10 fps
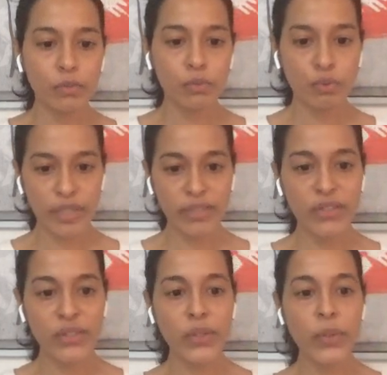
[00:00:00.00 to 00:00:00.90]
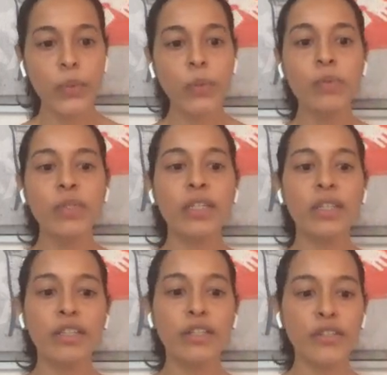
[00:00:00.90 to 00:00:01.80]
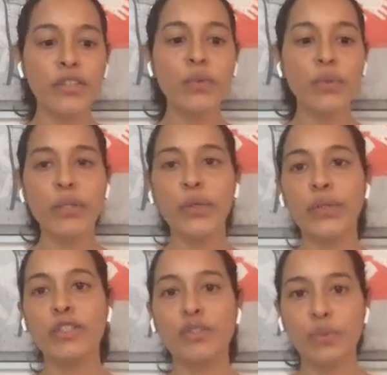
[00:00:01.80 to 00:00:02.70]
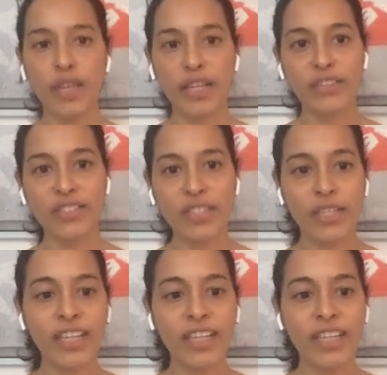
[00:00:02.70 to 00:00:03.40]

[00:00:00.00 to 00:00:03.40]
Great. So here's what we are going to do next.